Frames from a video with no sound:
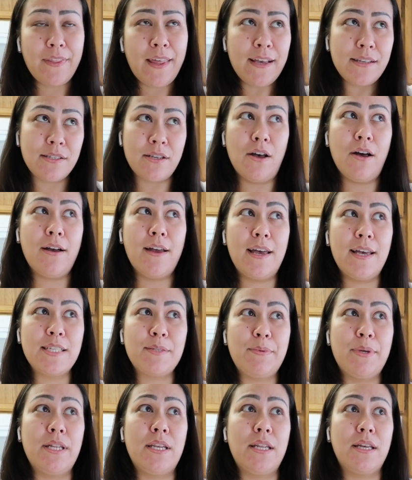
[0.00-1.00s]
that song
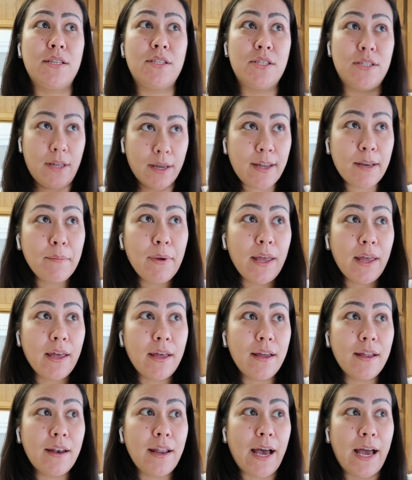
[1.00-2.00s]
has been stuck in my
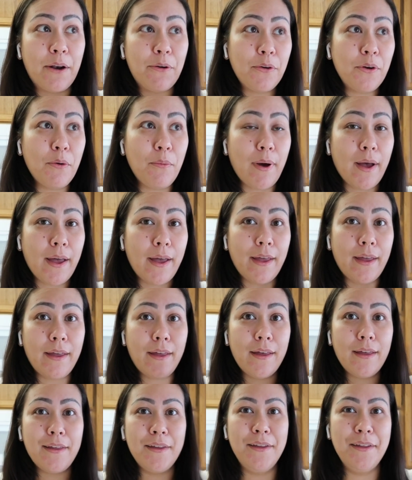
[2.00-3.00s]
head. I don't know
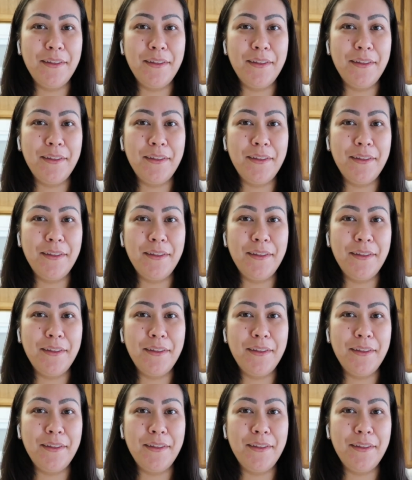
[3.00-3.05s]
why.